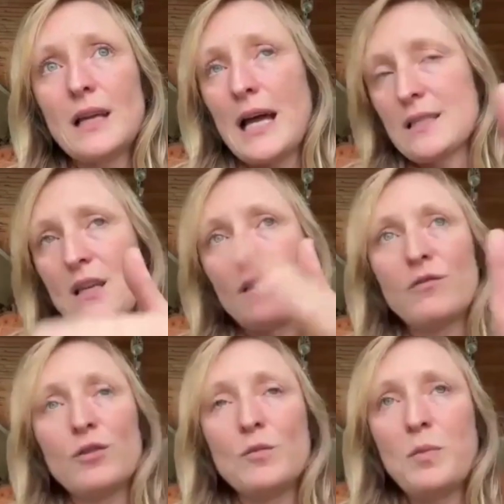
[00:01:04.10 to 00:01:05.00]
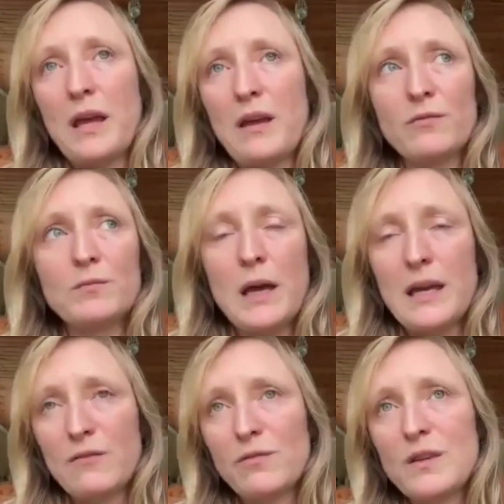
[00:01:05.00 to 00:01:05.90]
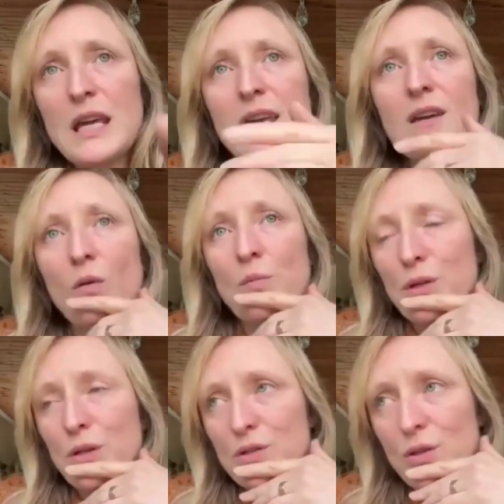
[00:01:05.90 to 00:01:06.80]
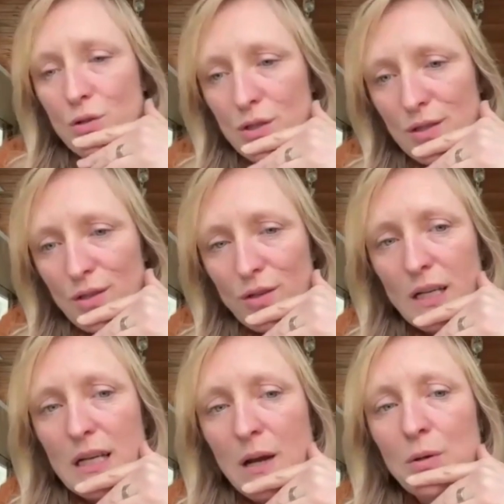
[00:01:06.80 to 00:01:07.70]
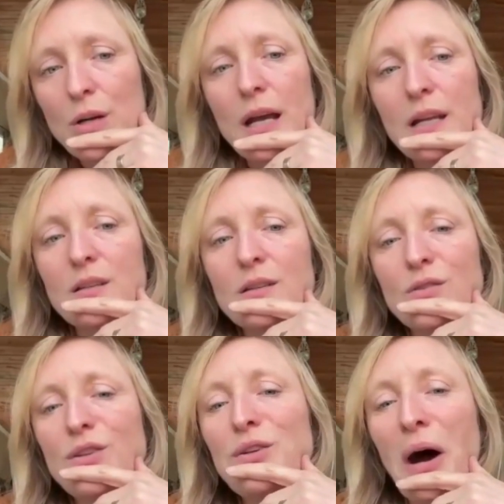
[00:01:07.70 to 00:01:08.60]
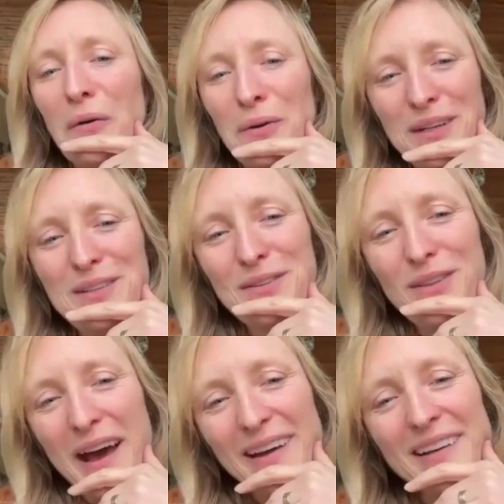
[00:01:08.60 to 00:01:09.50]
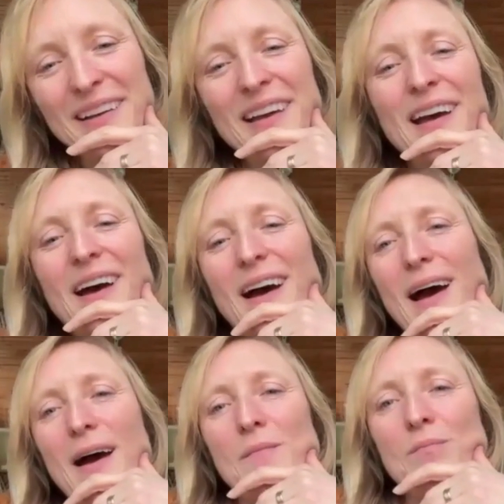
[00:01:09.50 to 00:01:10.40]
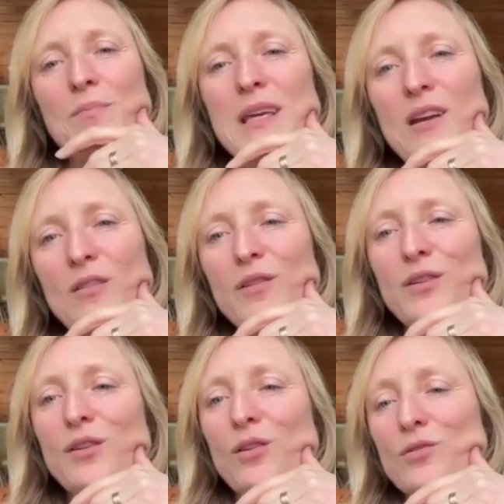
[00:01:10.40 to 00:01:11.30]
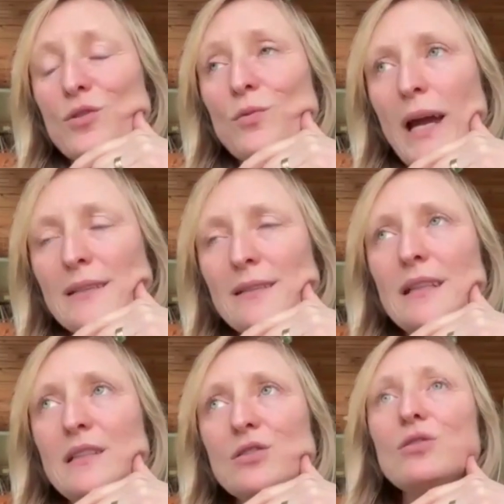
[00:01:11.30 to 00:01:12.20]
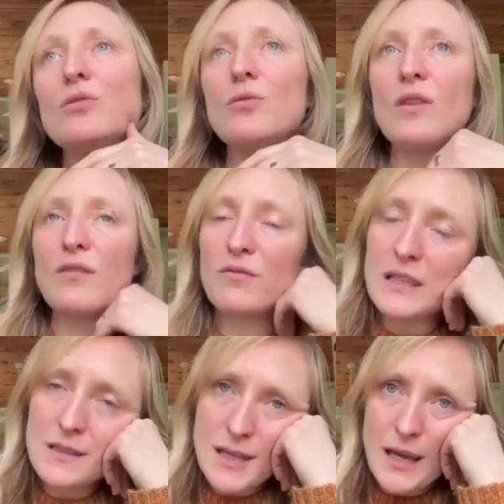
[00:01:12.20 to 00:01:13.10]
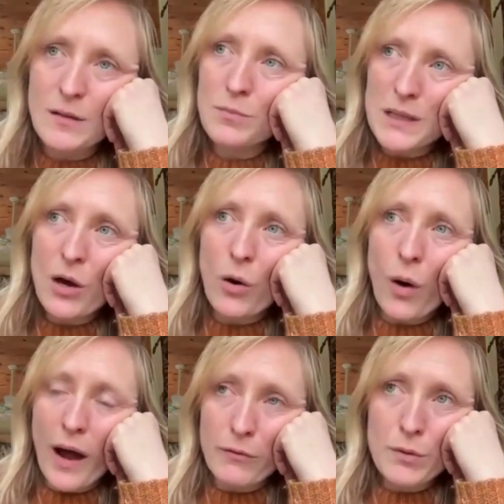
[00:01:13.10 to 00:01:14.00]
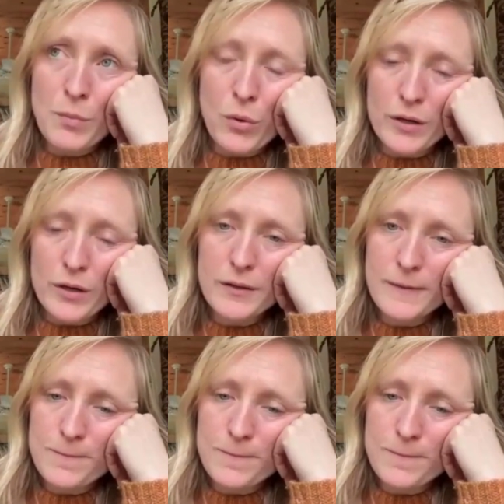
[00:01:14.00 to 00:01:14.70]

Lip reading: asking for you to pay a fee or put your social security number, and you do not want to do that. Be careful to go directly to the FinCEN BOI report